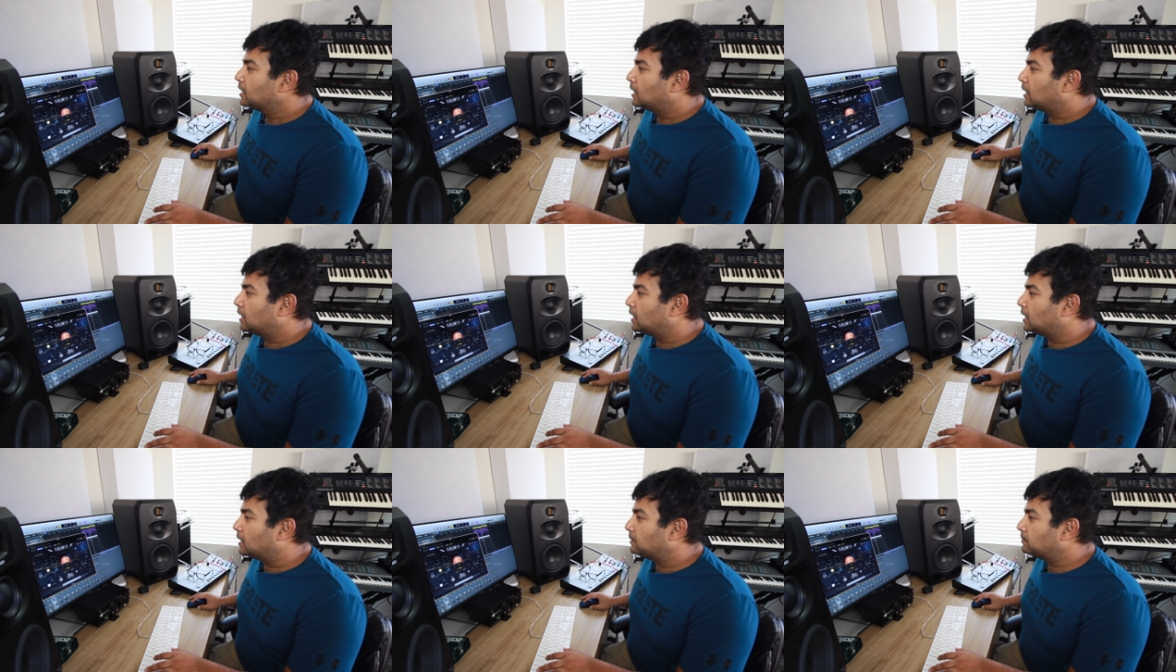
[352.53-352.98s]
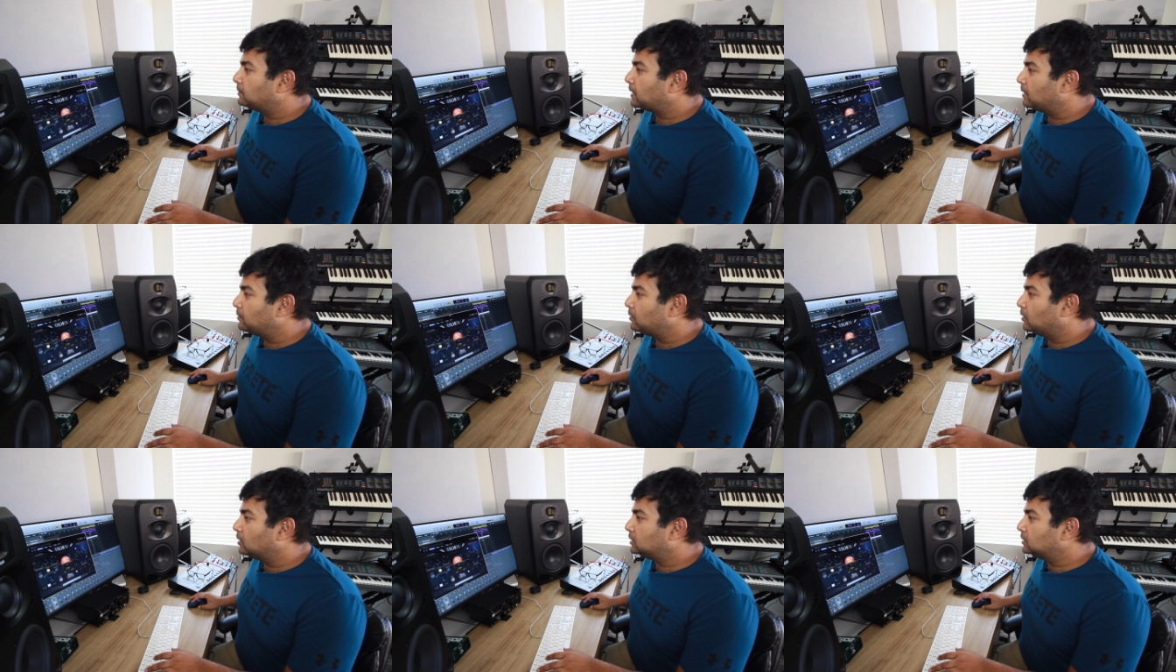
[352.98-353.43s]

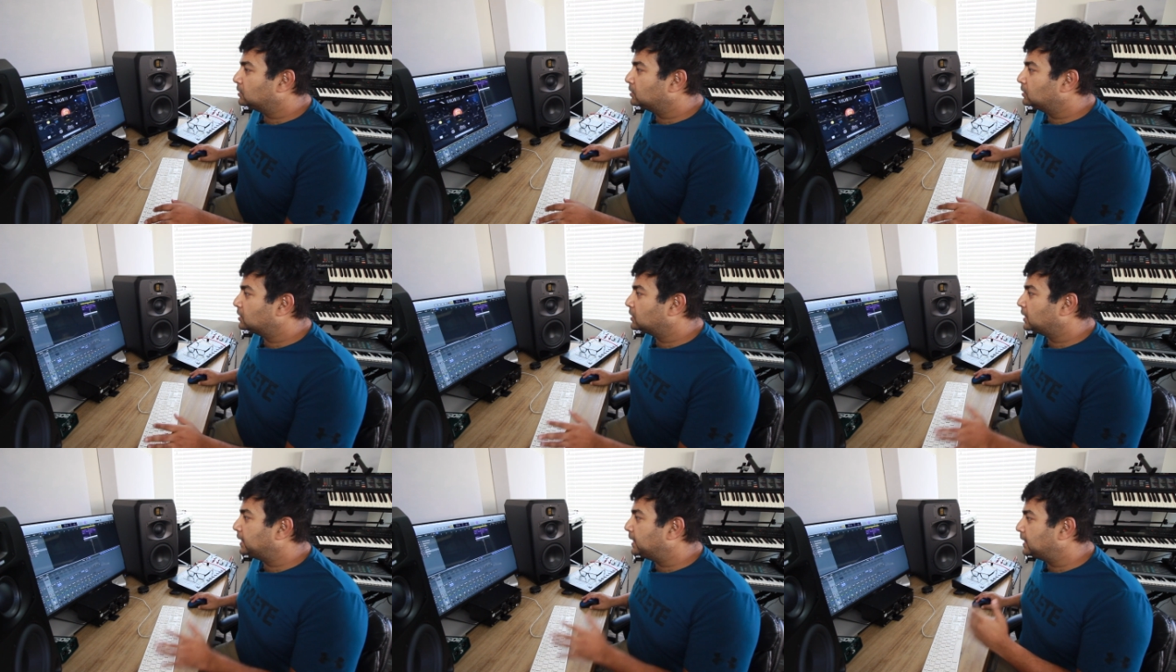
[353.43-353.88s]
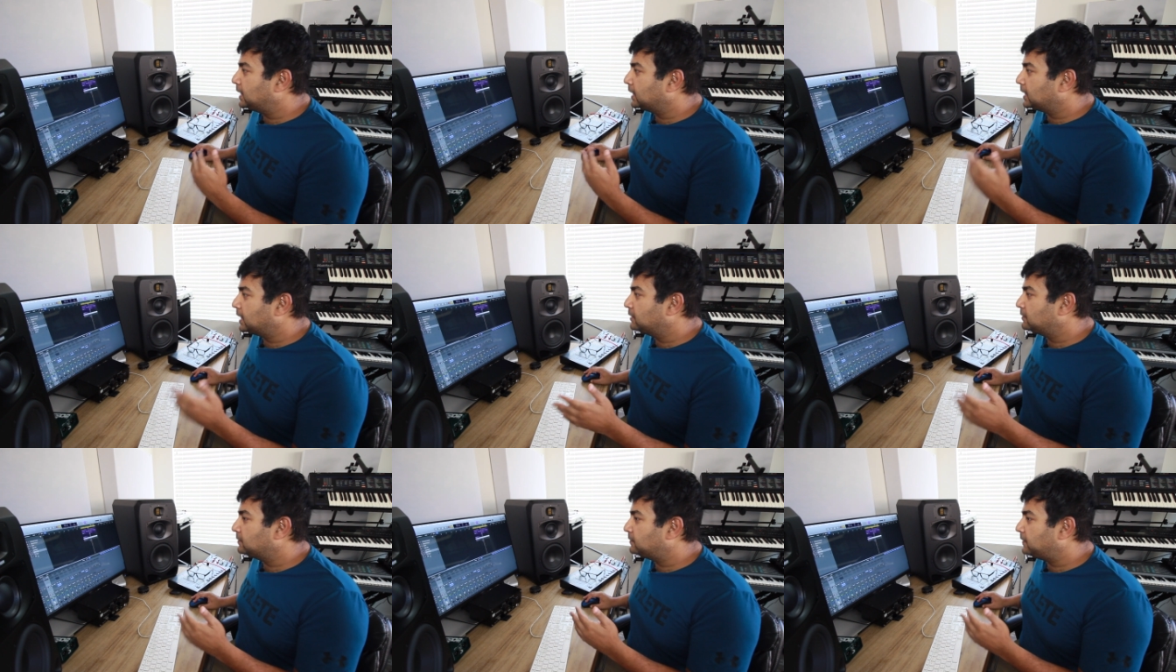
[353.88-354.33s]
I'm also going to create that
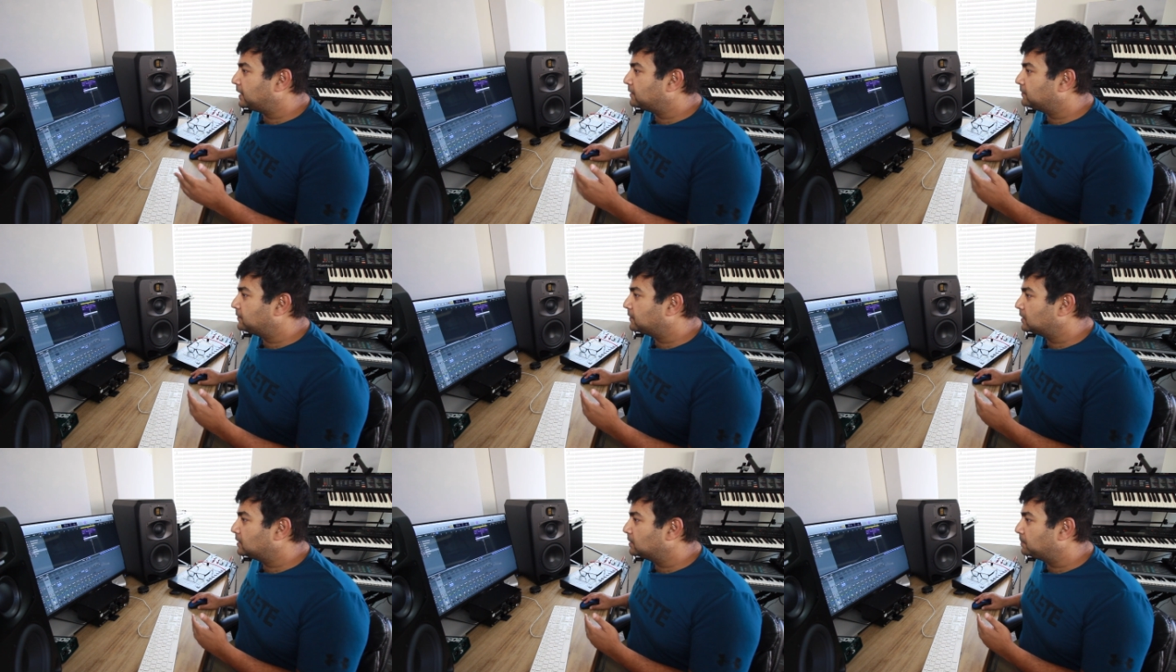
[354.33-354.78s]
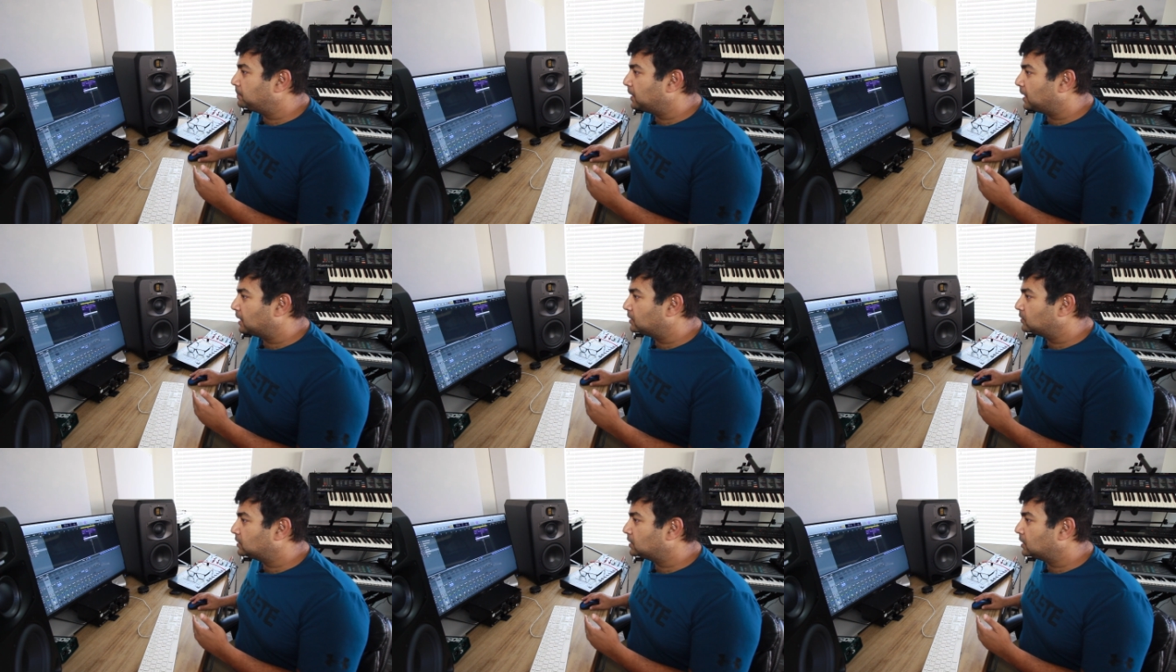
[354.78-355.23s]
kind of effect for the
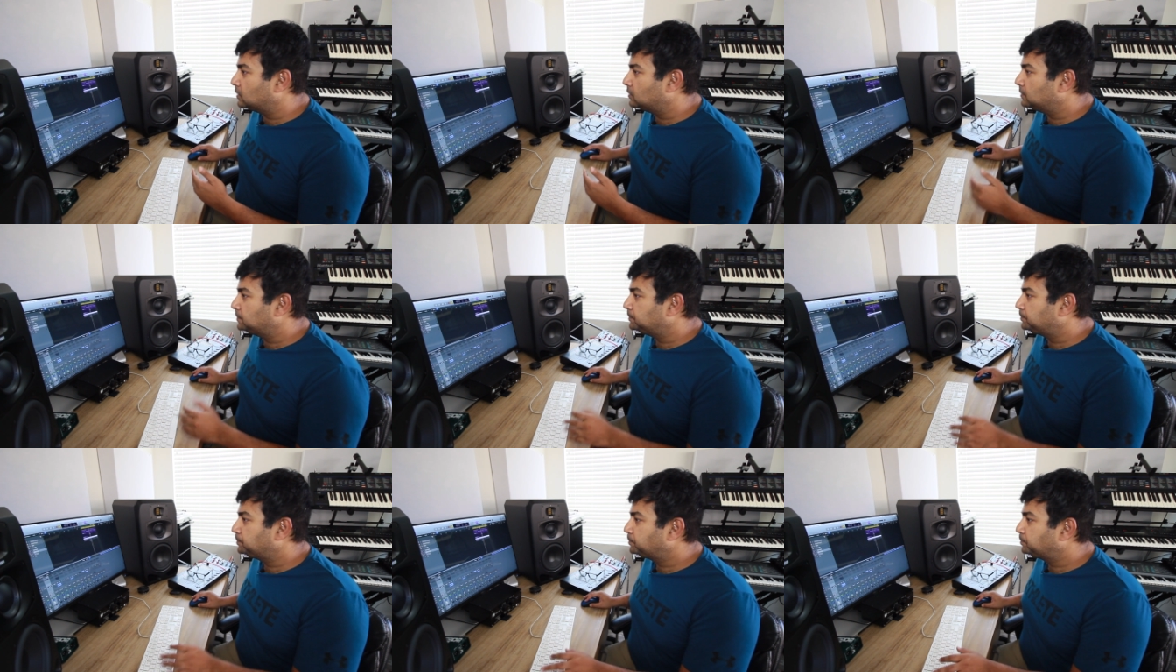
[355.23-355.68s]
piano sound.